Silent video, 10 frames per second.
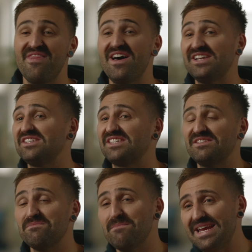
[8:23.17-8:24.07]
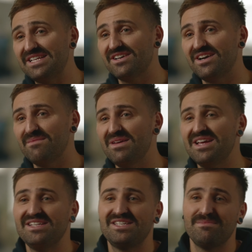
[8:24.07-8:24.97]
And that just gives me
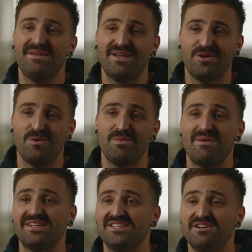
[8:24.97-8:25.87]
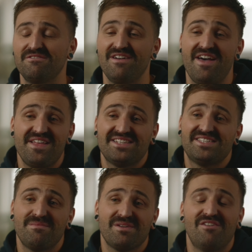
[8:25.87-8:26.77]
time to be alone with myself. And that's
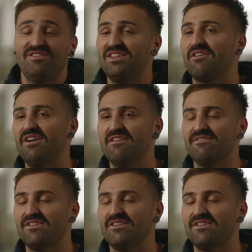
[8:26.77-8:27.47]
something I really craved.